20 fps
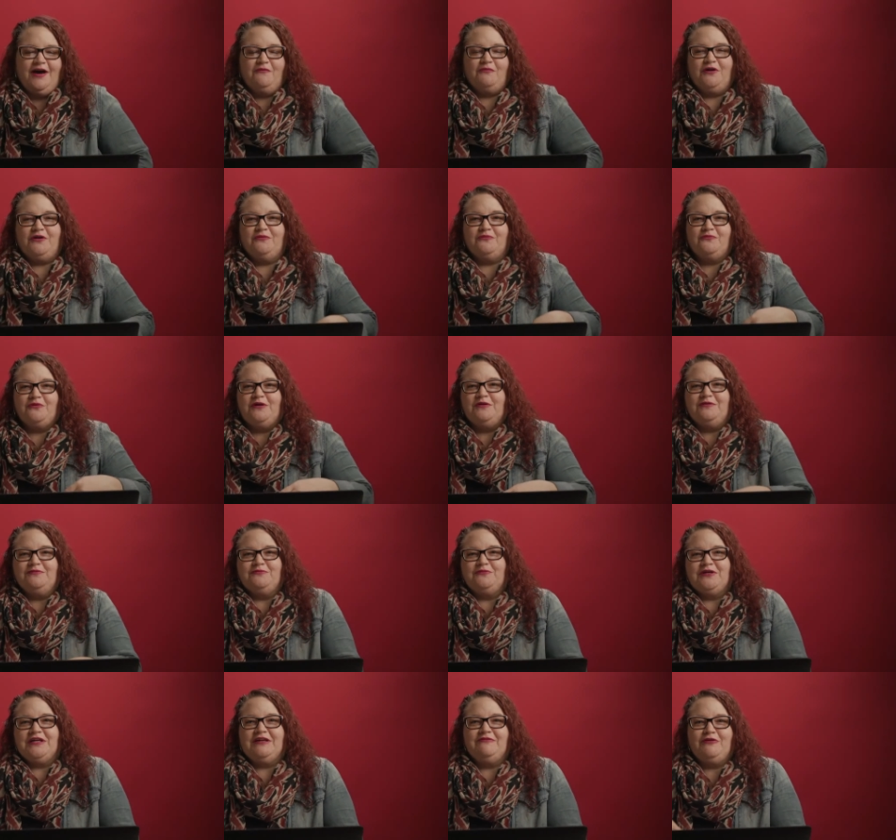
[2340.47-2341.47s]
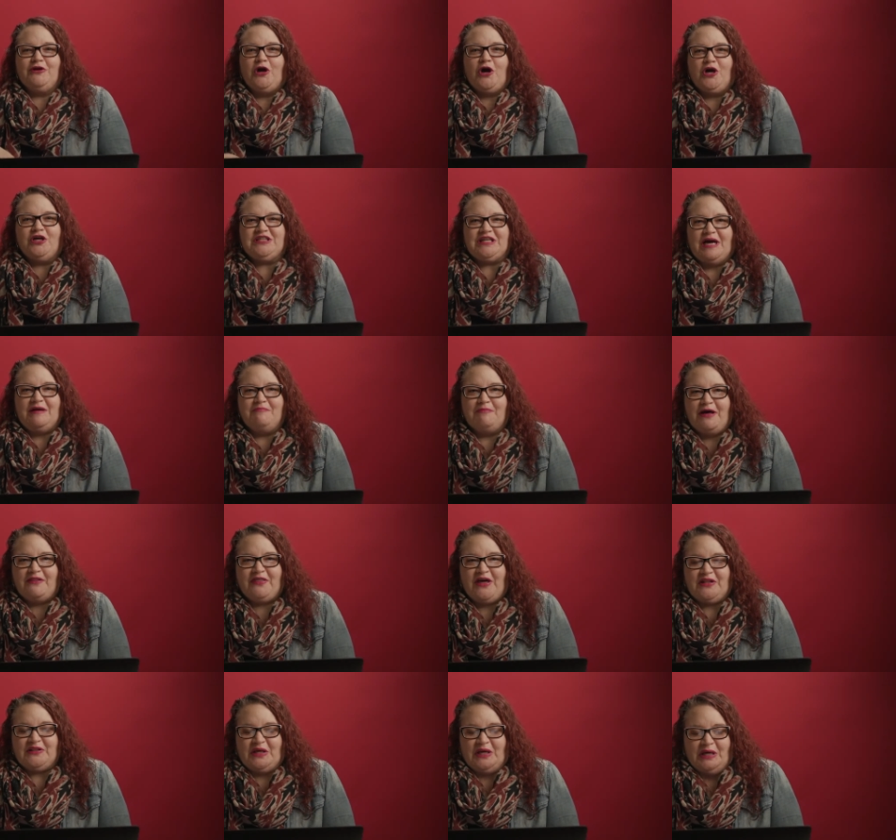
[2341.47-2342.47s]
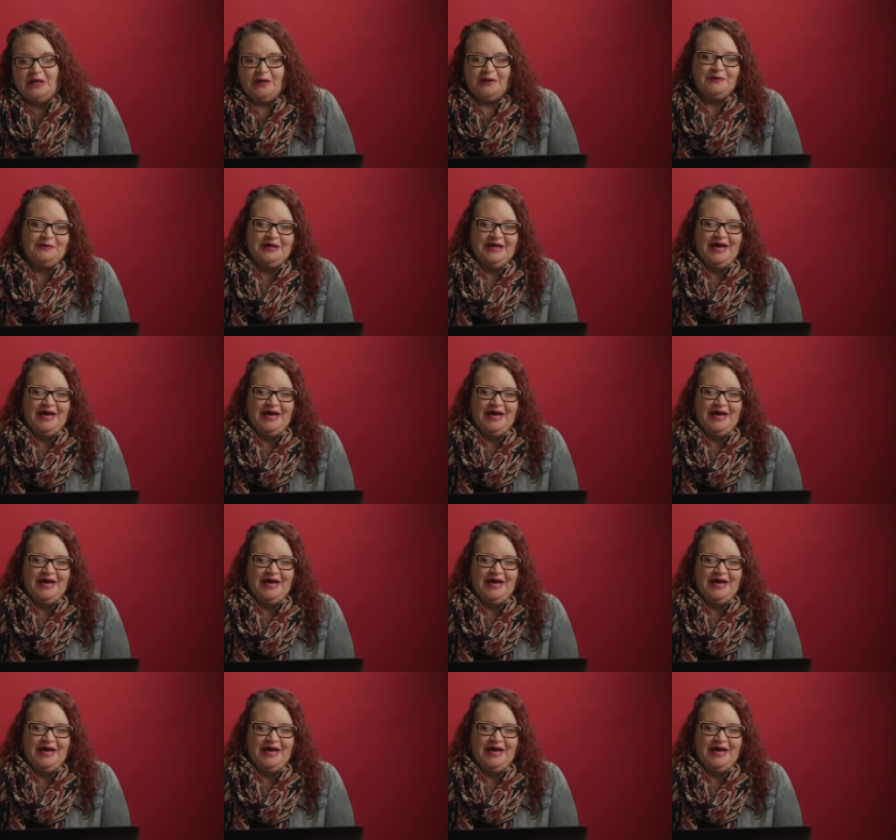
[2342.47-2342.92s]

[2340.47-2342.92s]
we'll give you a hard time about that later.